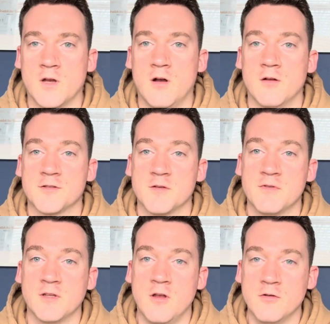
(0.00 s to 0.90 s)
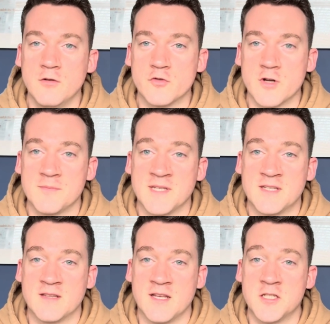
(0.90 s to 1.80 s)
on some of the long-haul trips I
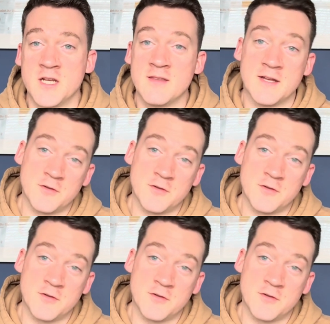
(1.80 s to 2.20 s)
did last year that